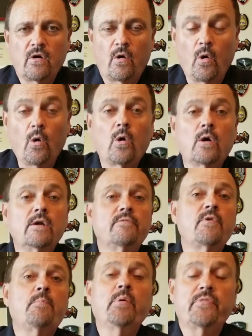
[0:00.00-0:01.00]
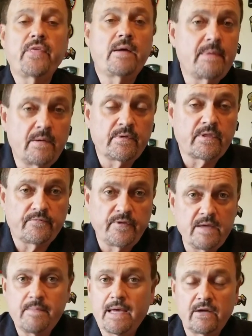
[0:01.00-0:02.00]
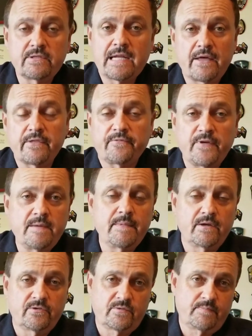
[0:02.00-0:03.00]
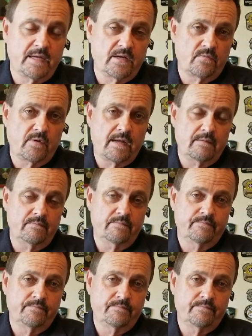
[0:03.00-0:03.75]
or if you put them in with the females, now the females are being raped.